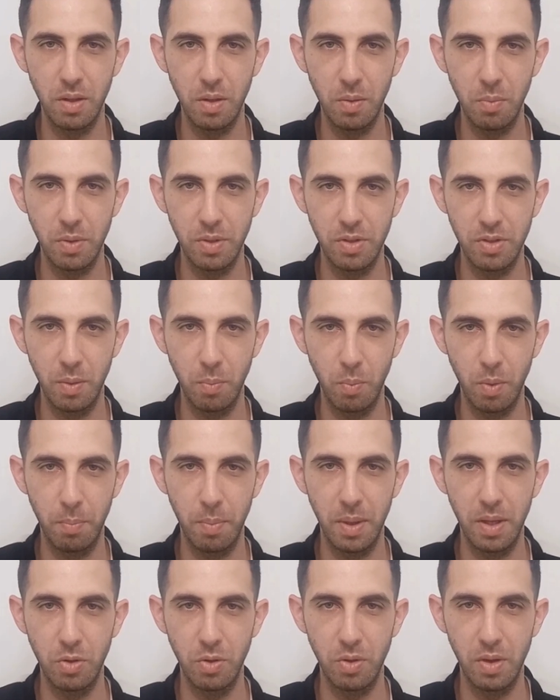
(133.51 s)
when someone
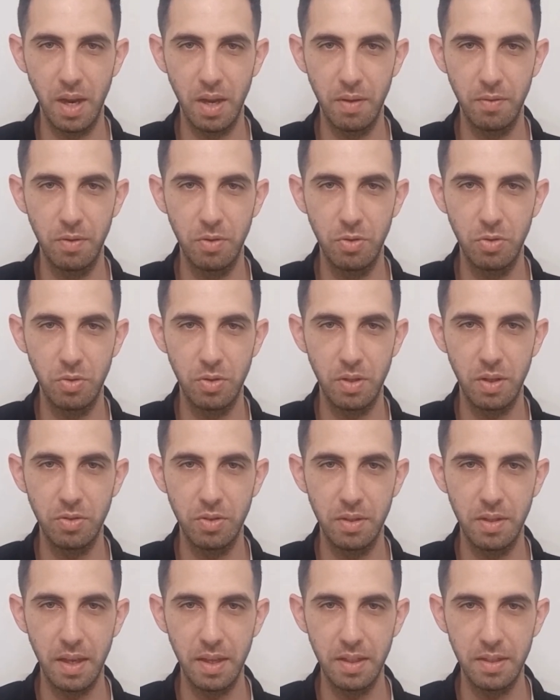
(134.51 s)
made you laugh in
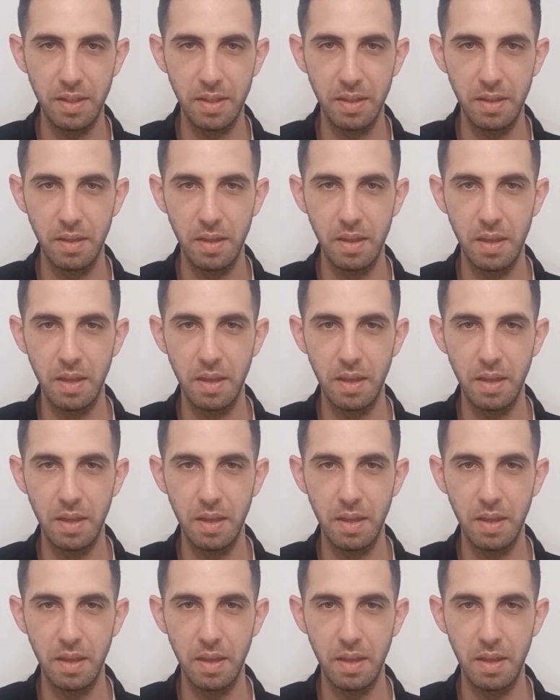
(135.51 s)
2019.